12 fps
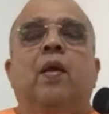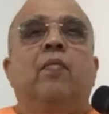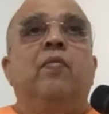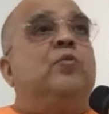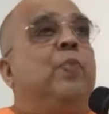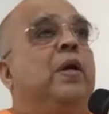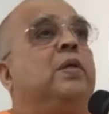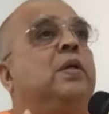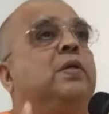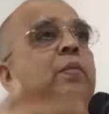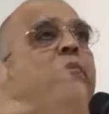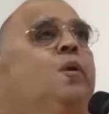We spent
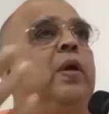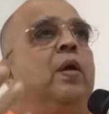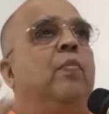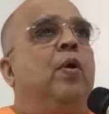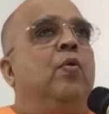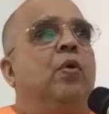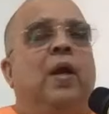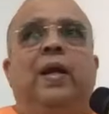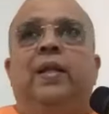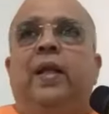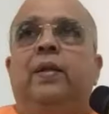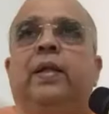such a big amount.
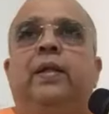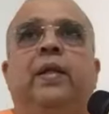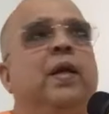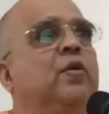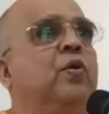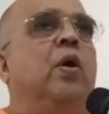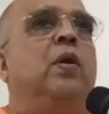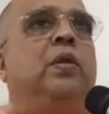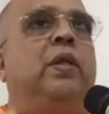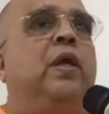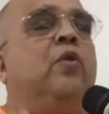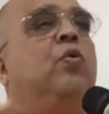And that is
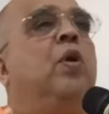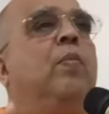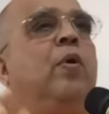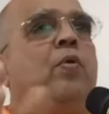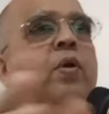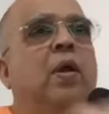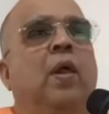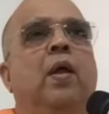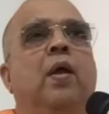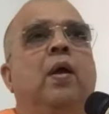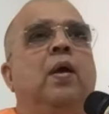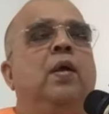all they know about
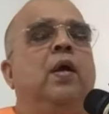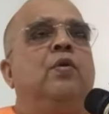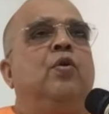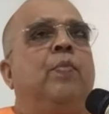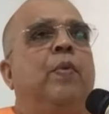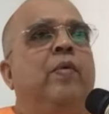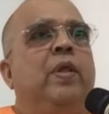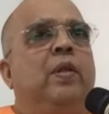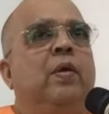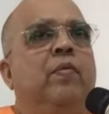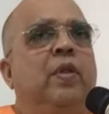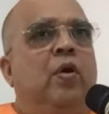
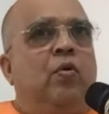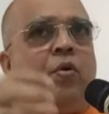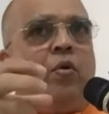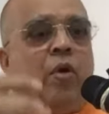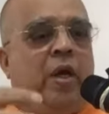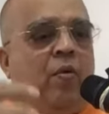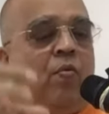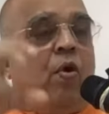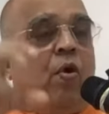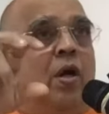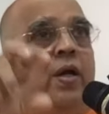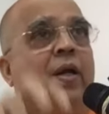Yagnopavita without knowing
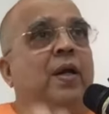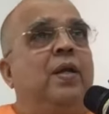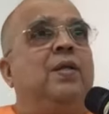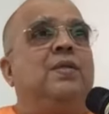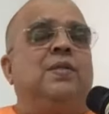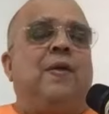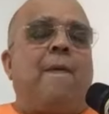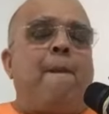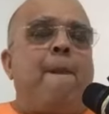what it is.